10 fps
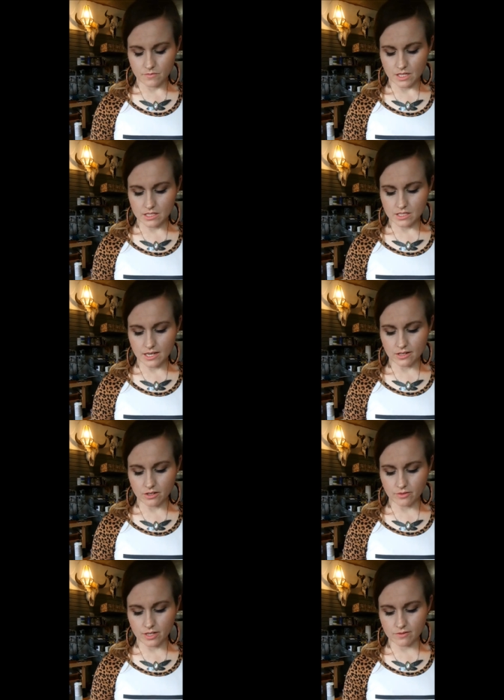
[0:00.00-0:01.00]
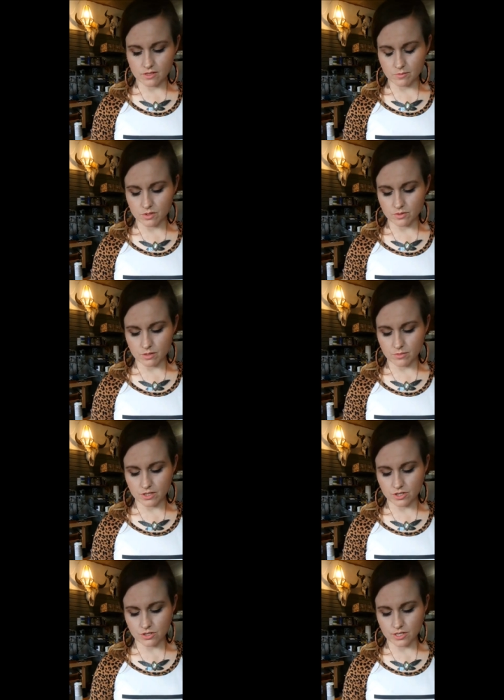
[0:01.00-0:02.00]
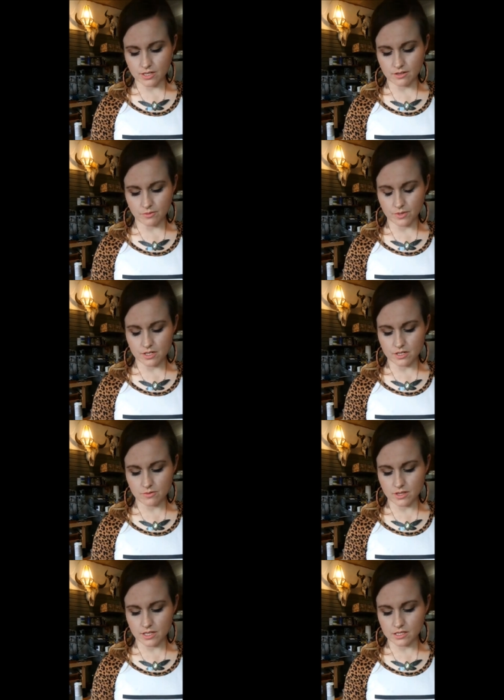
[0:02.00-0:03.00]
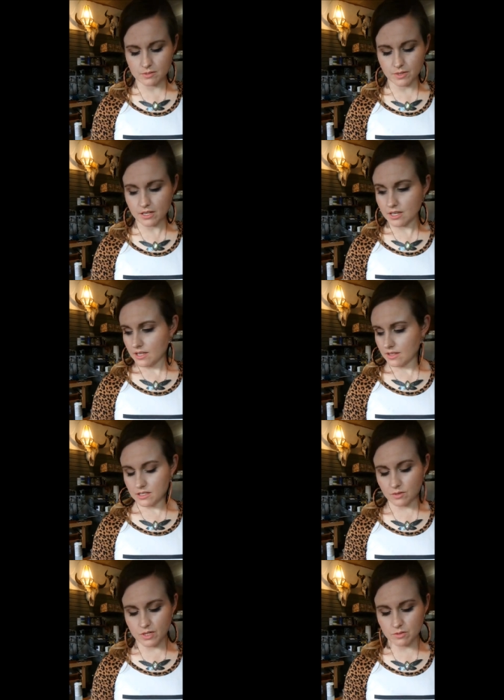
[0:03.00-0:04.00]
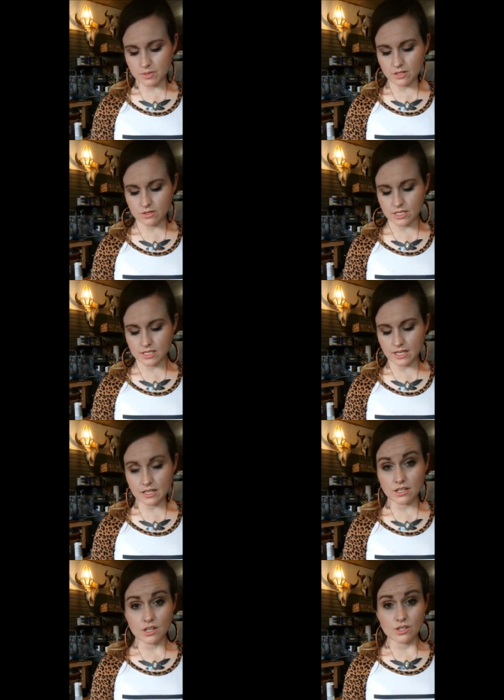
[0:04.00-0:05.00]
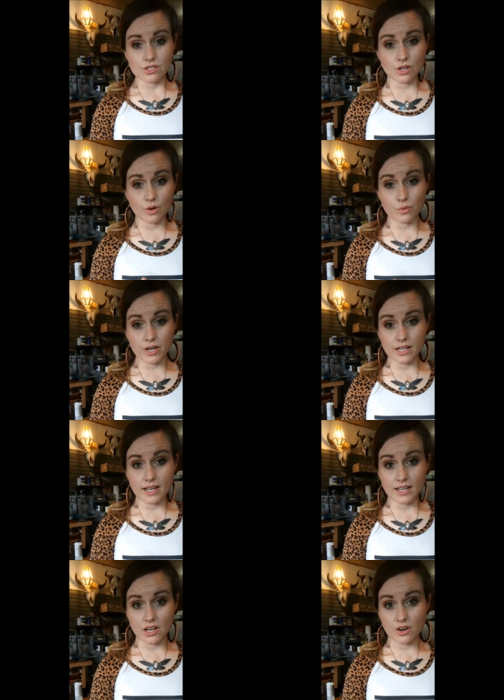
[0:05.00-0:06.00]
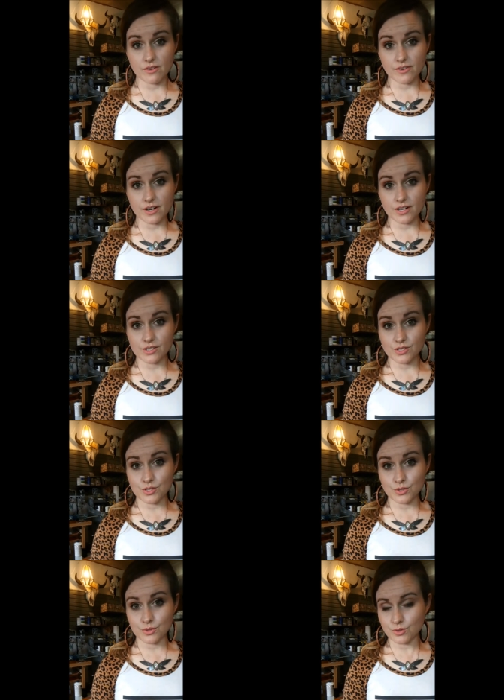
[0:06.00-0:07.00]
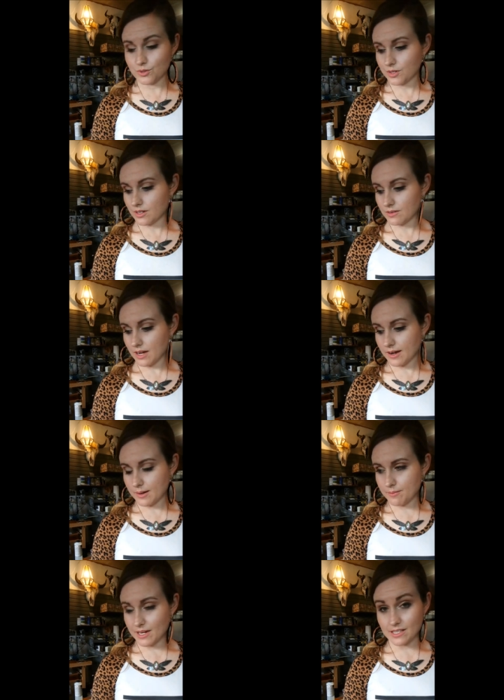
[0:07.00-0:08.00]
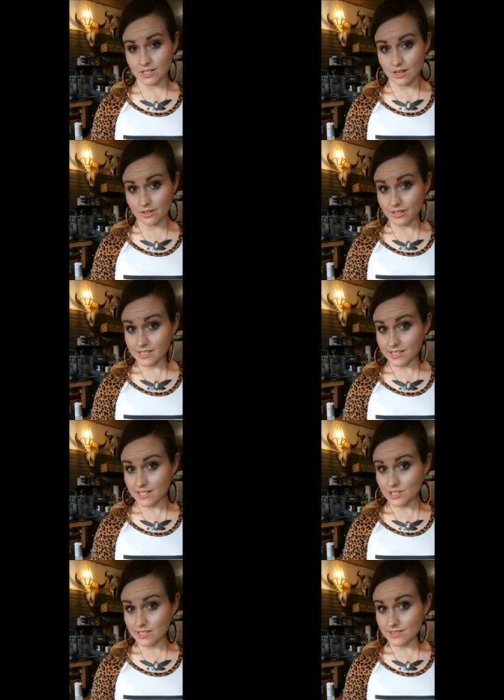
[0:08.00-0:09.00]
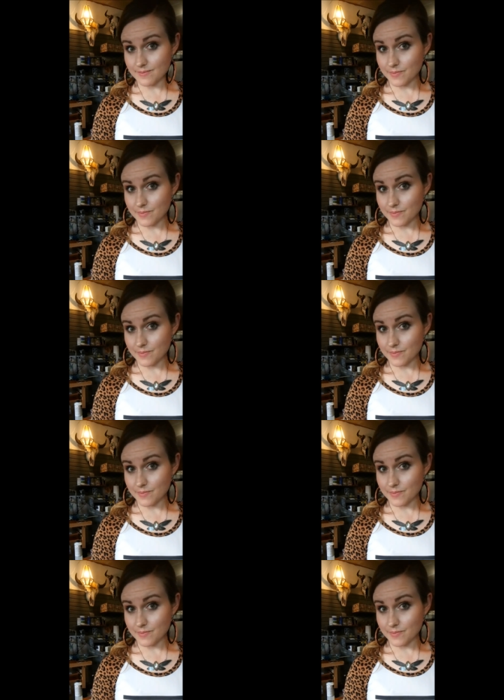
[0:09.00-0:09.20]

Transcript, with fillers: a stacker ring of some sort. I'm not sure yet what to do with this, but these are the ones we'll be using tonight. So we're going to head over to um, my soldering station